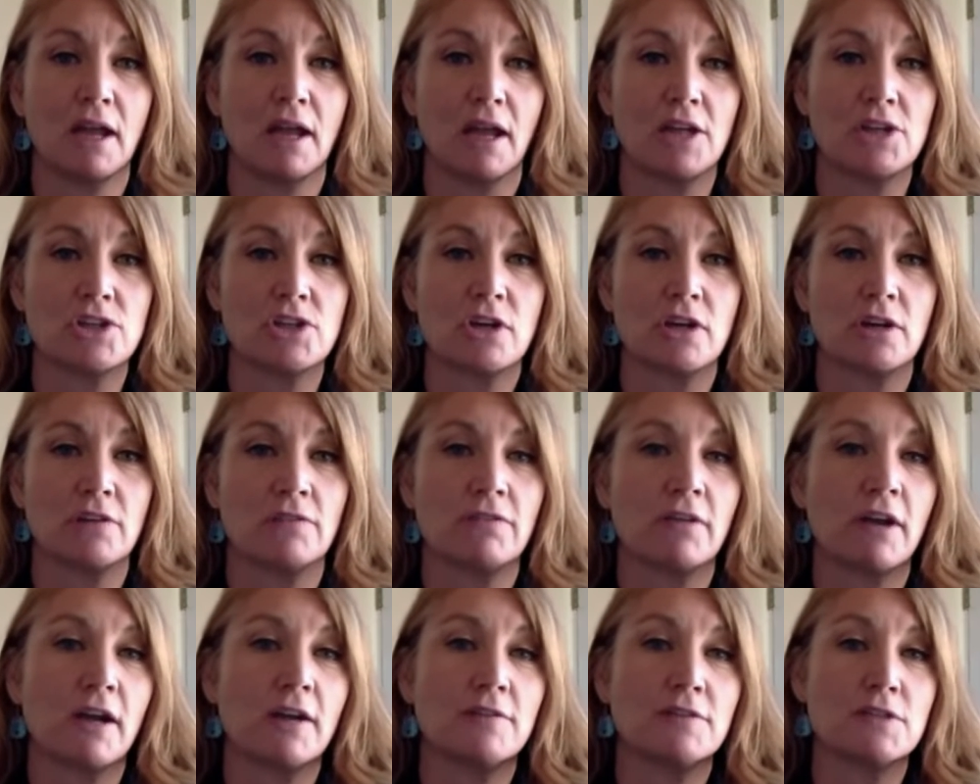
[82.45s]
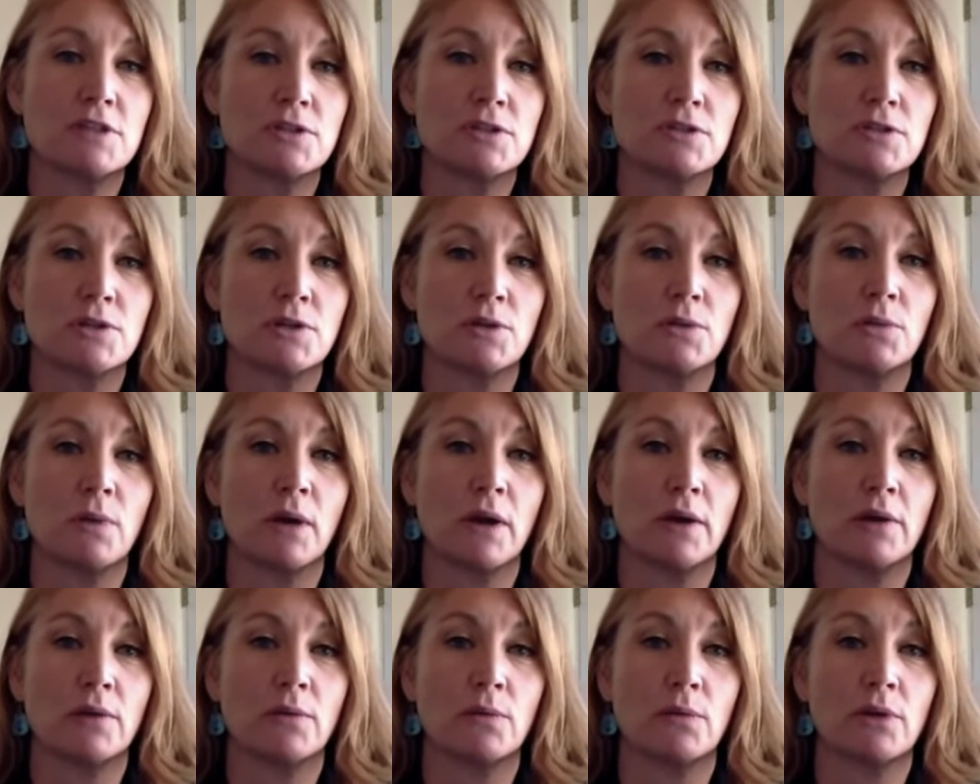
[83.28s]
HR
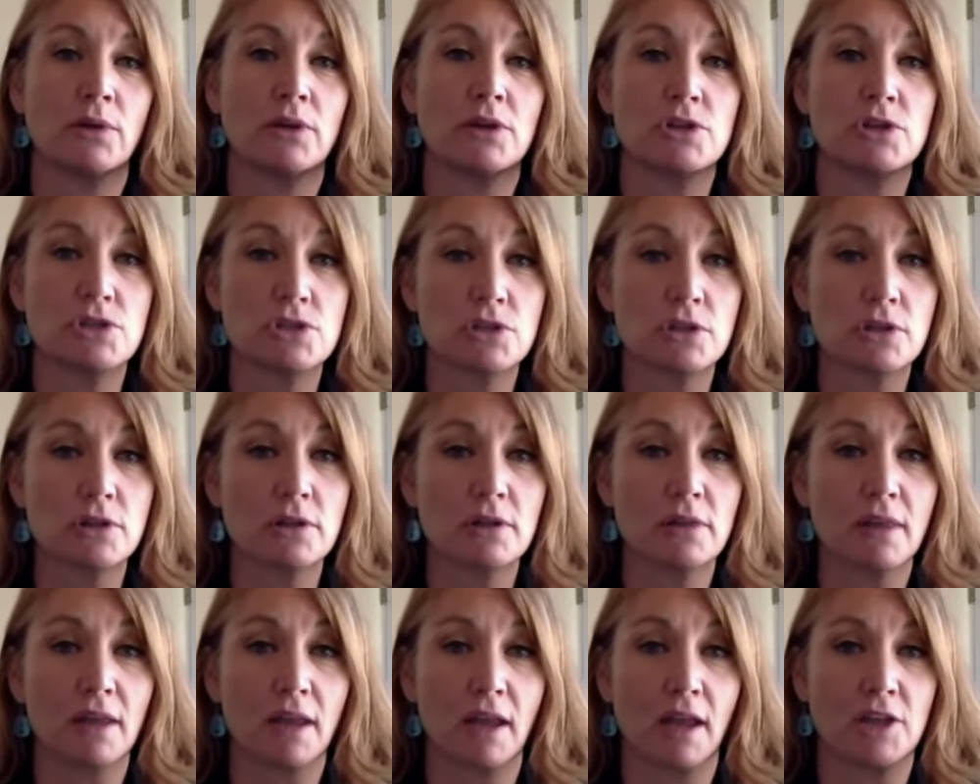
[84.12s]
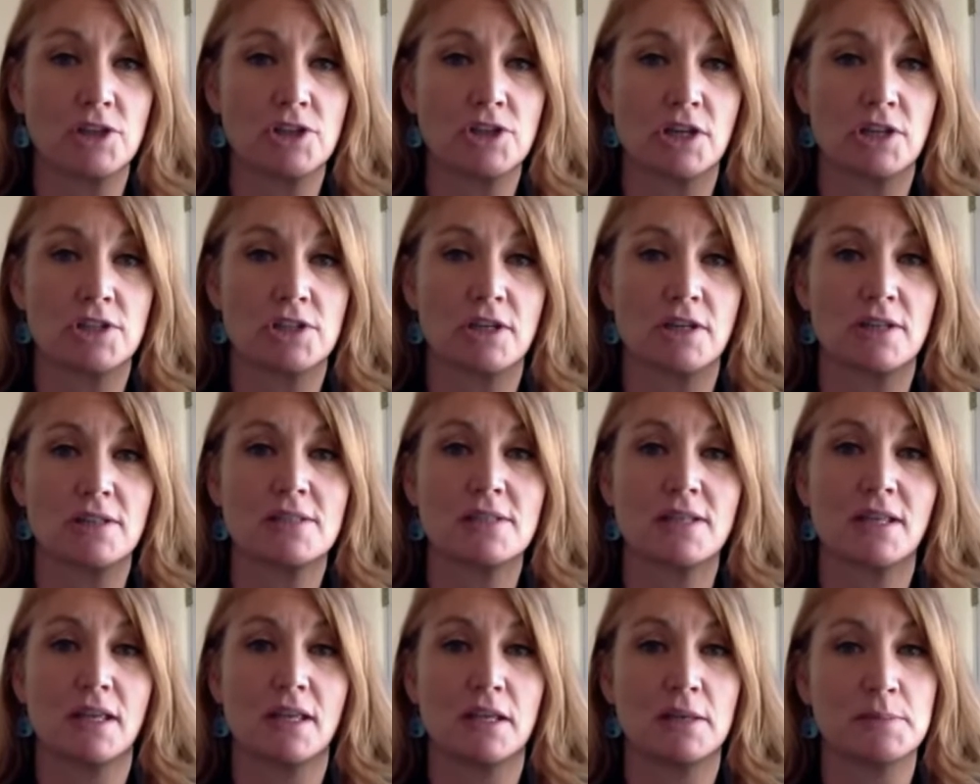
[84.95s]
5221 will ensure that
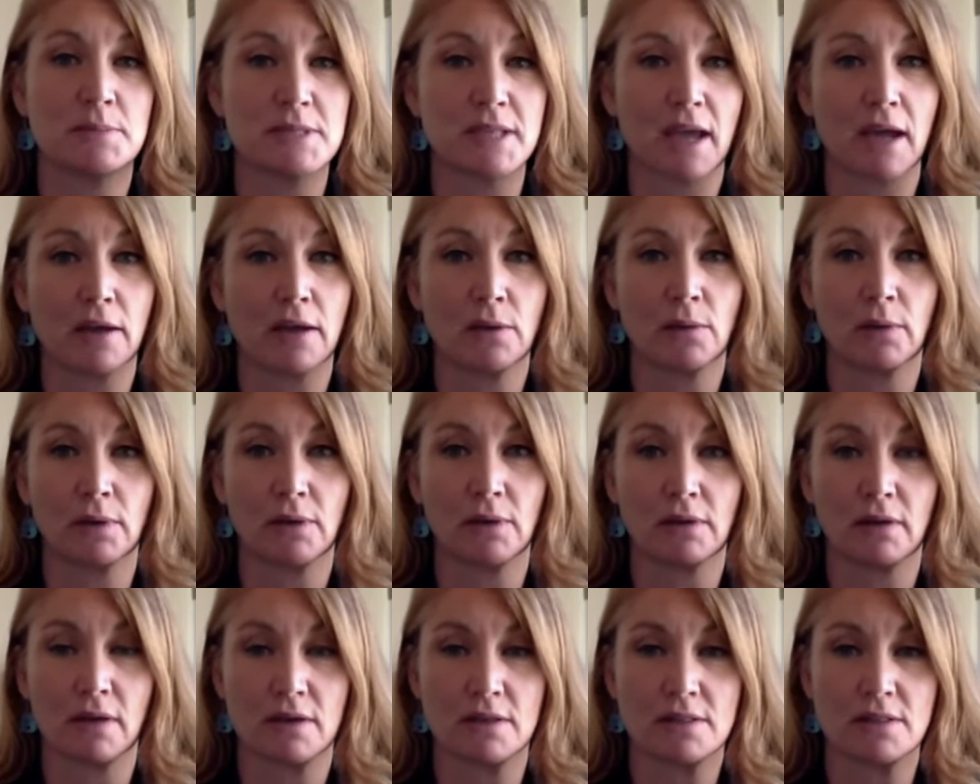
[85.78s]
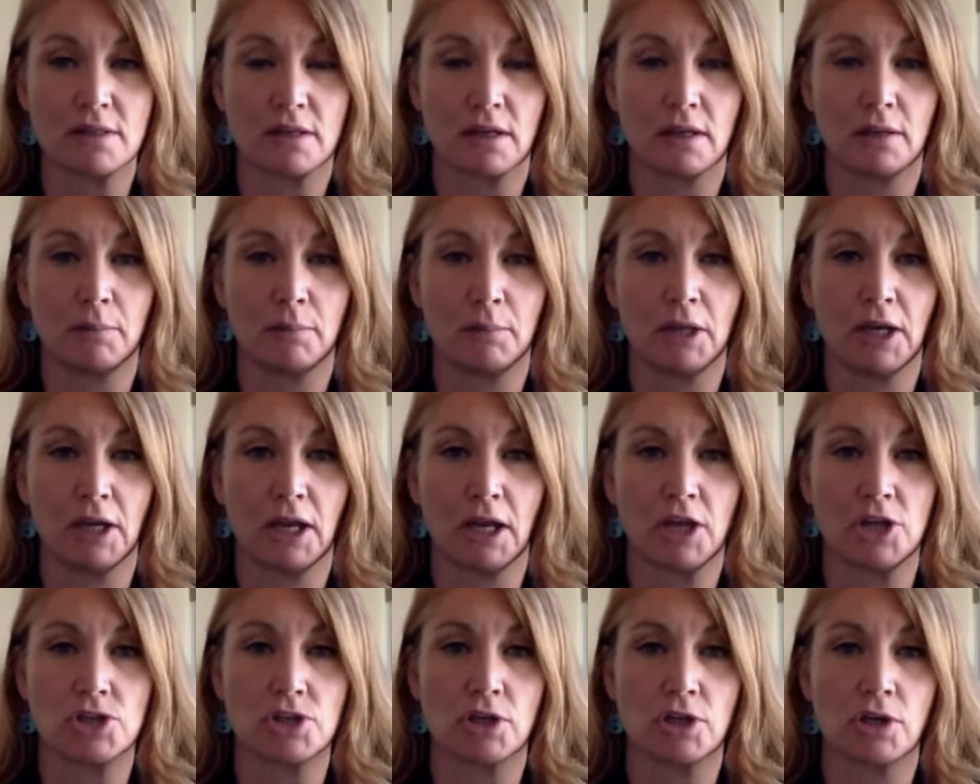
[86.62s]
HHS keeps adequate lines of
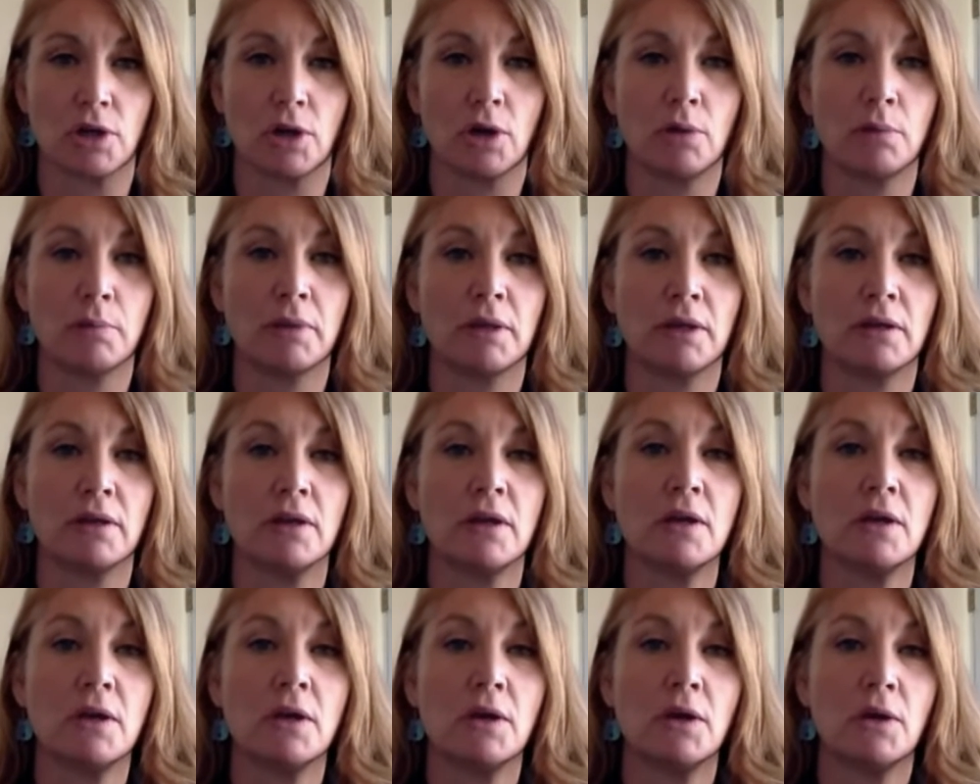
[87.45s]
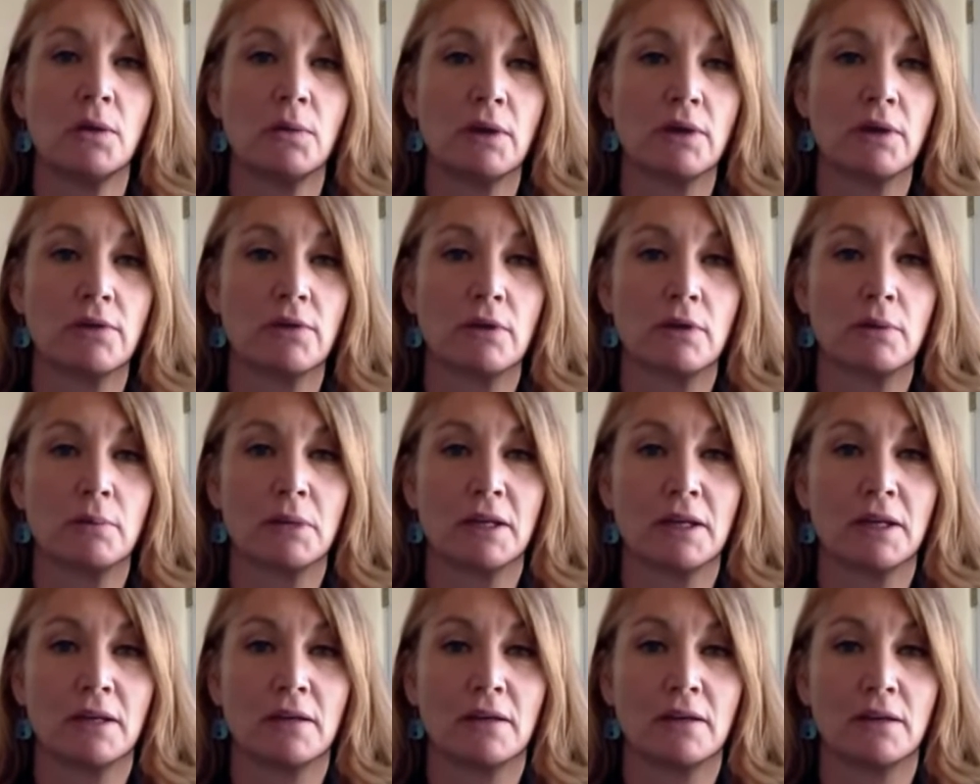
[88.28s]
communication open with
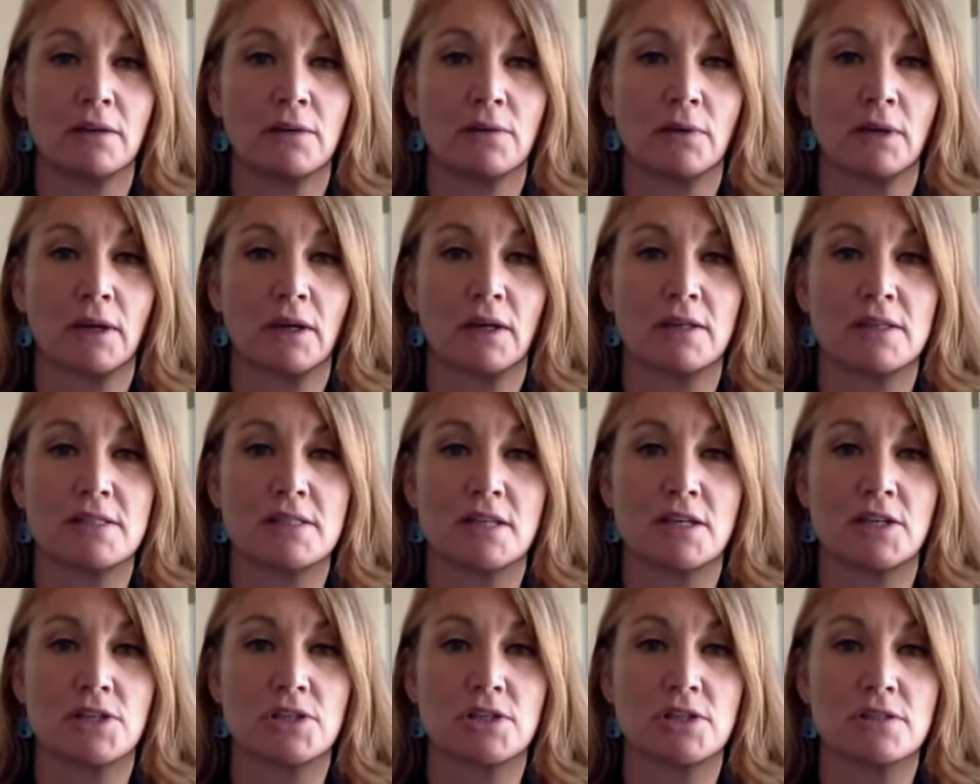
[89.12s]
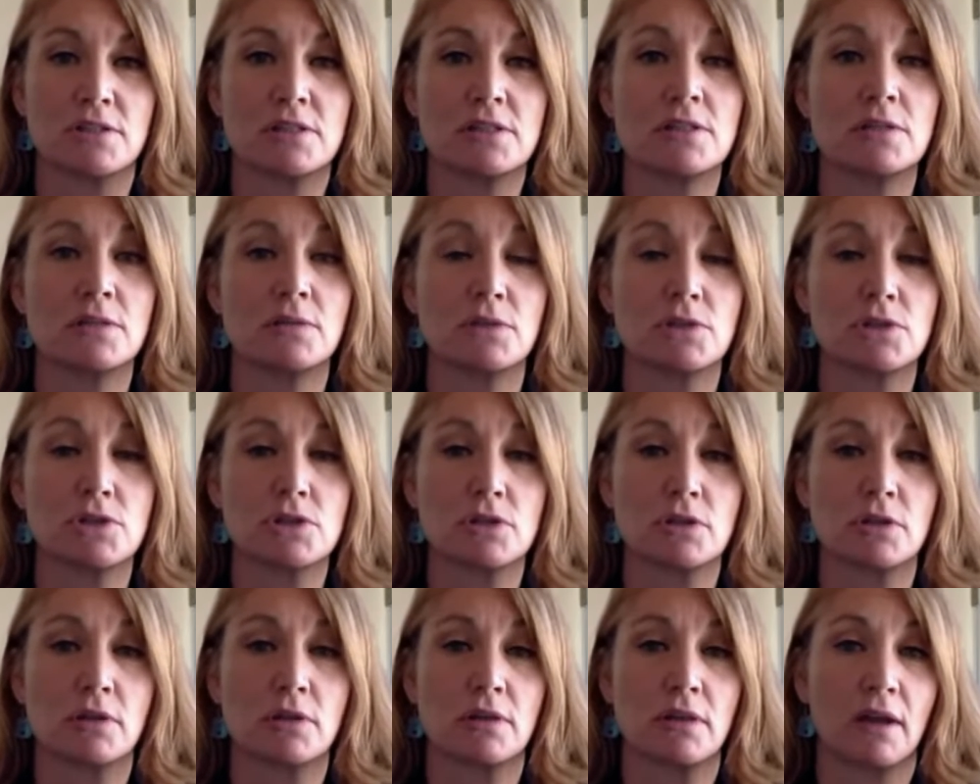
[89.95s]
urban Indian organizations to
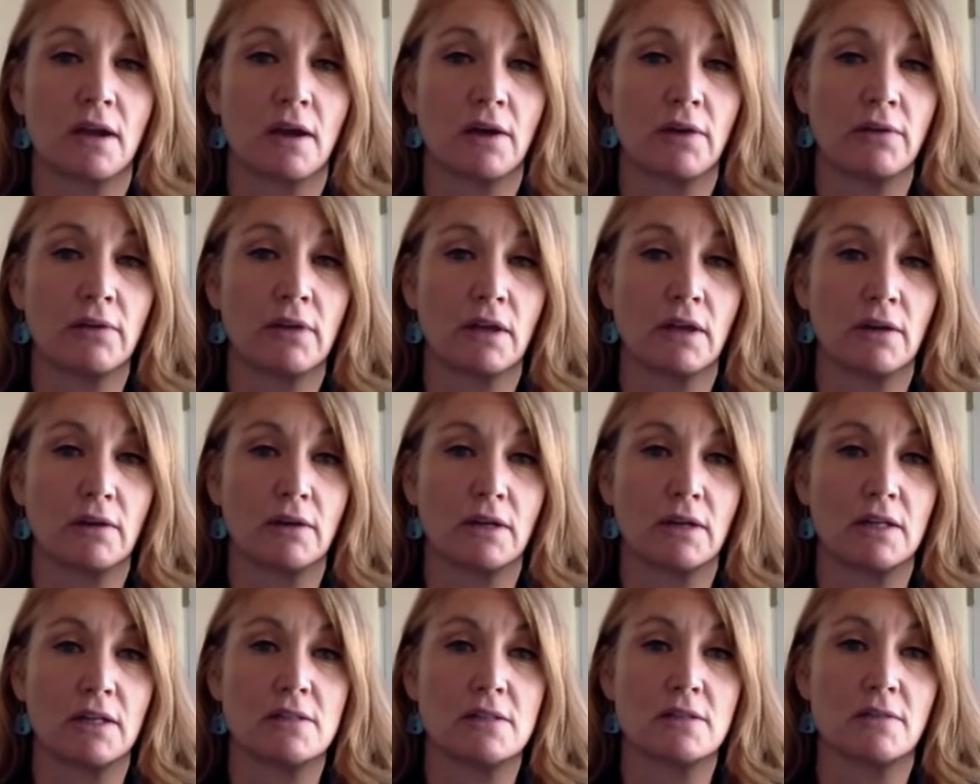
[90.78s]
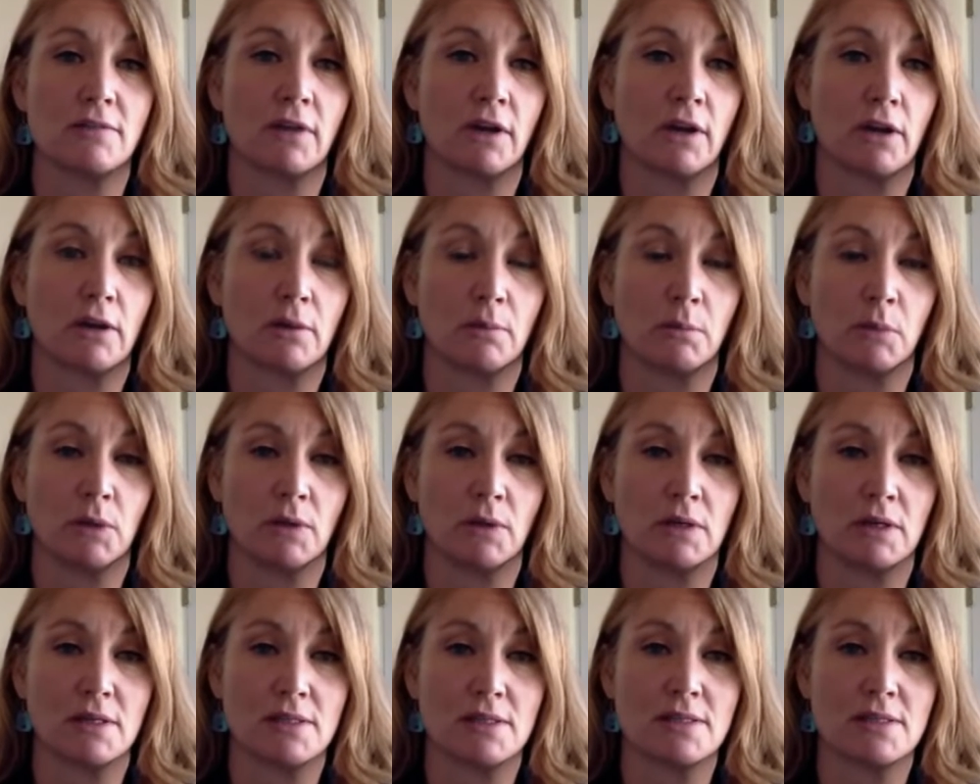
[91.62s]
ensure that healthcare needs of our
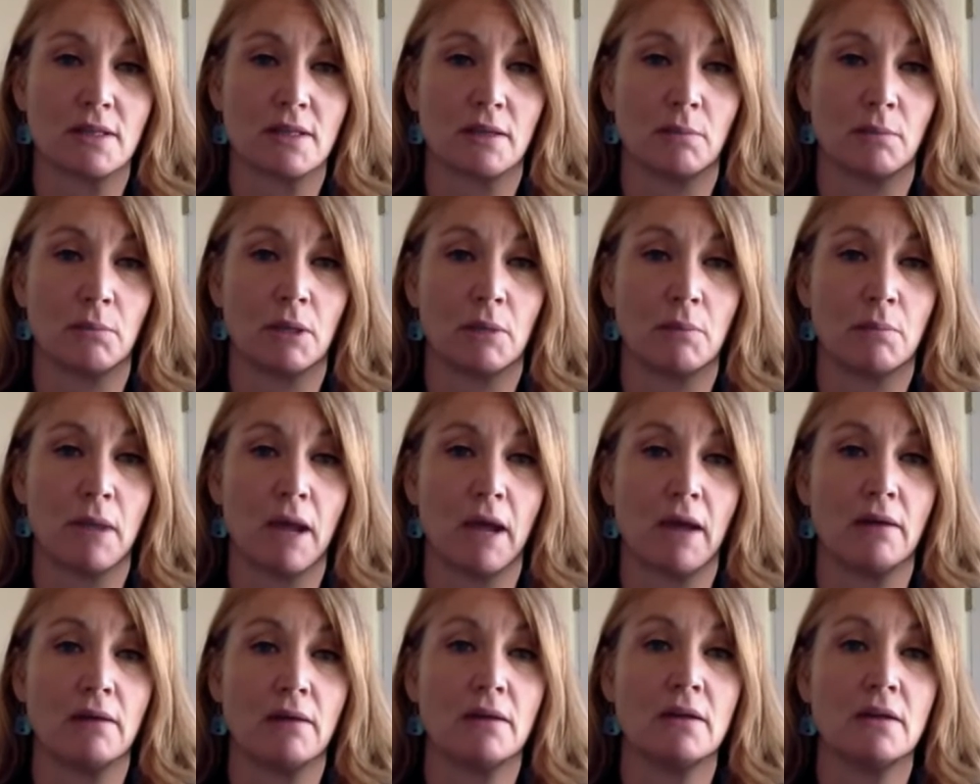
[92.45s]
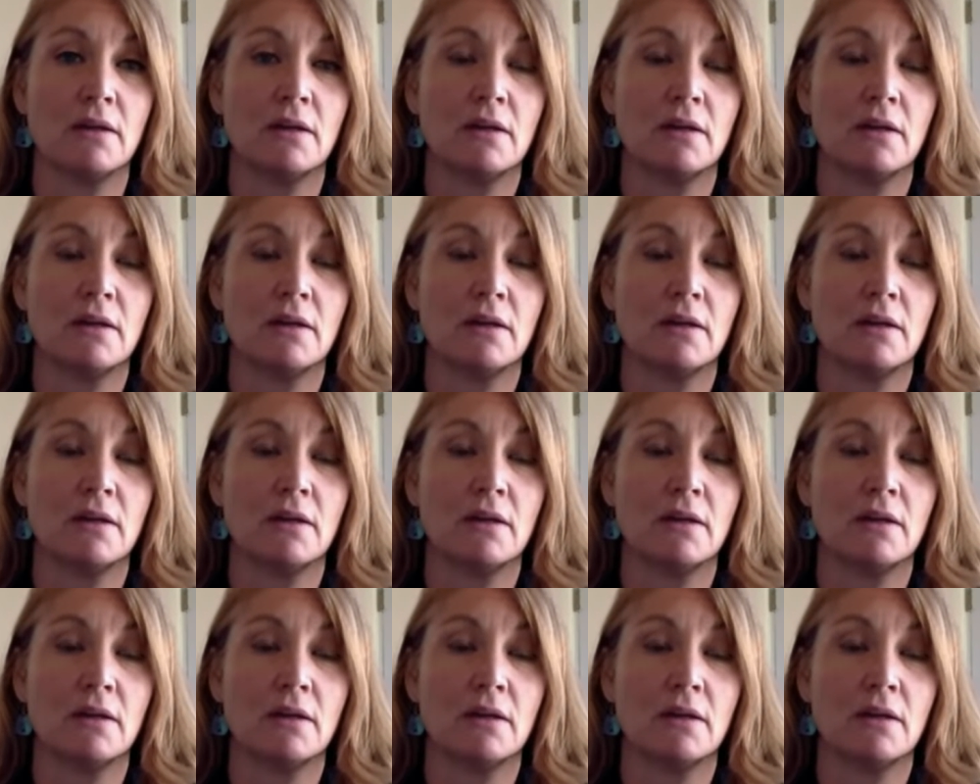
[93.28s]
communities can be met.